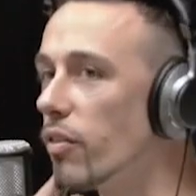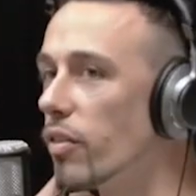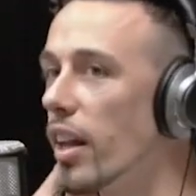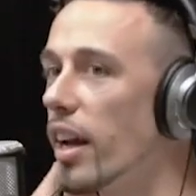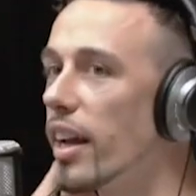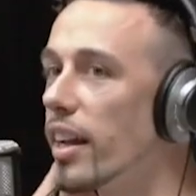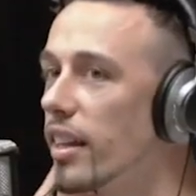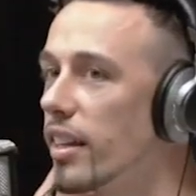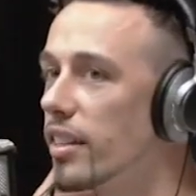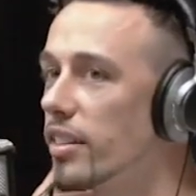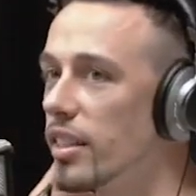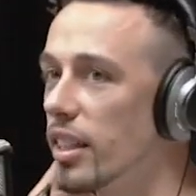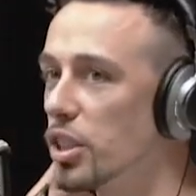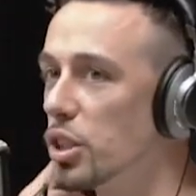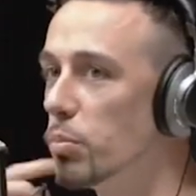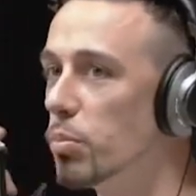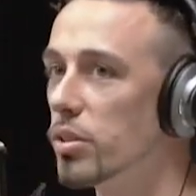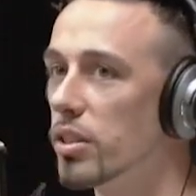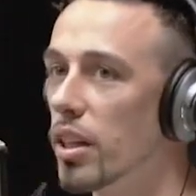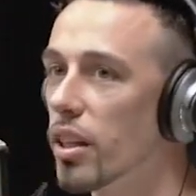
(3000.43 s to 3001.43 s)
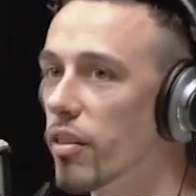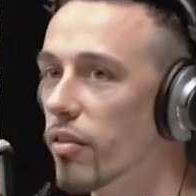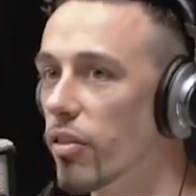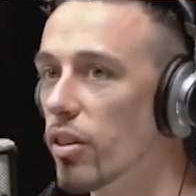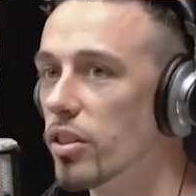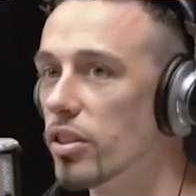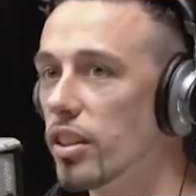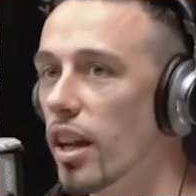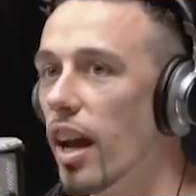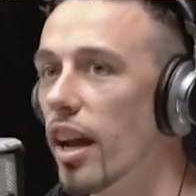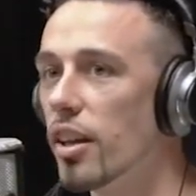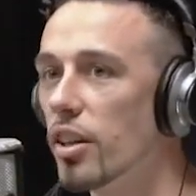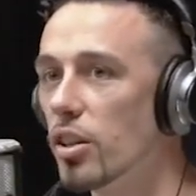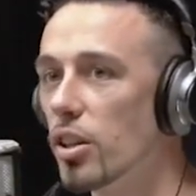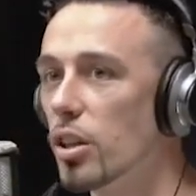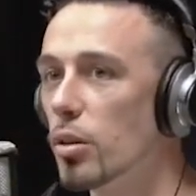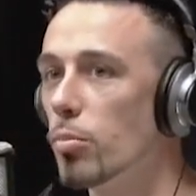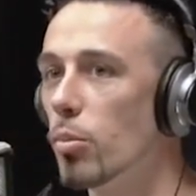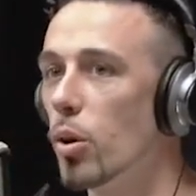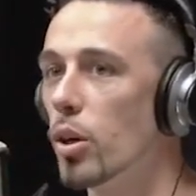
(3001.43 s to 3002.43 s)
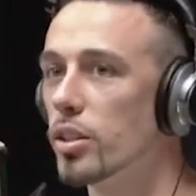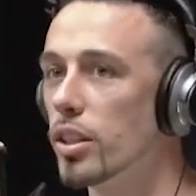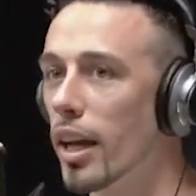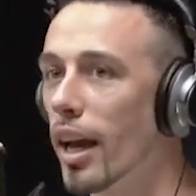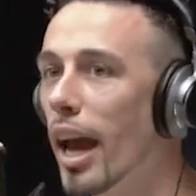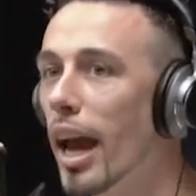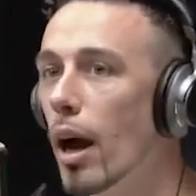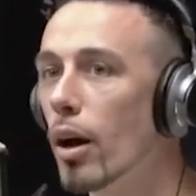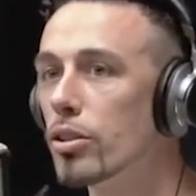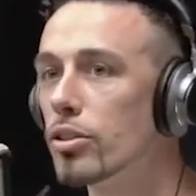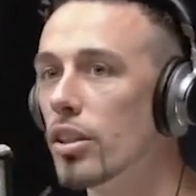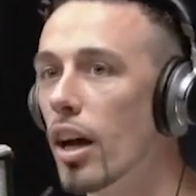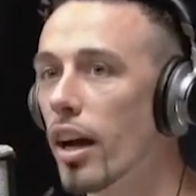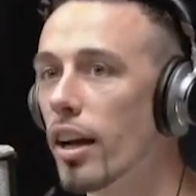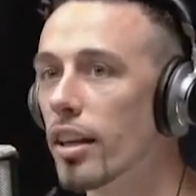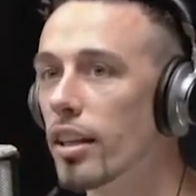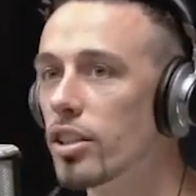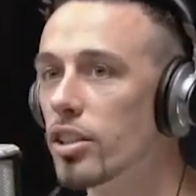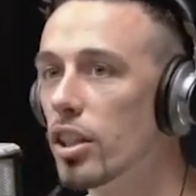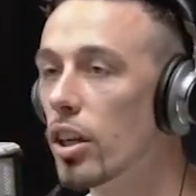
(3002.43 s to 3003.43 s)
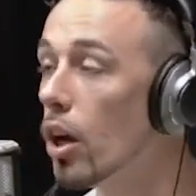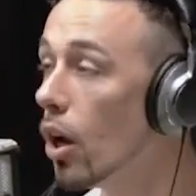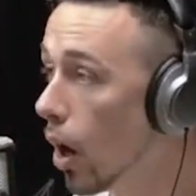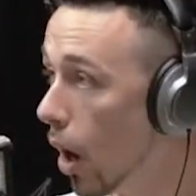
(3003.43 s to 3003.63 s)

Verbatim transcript: like it's like she puts out on the first night, you go to your boys like, hey, I was talking to you.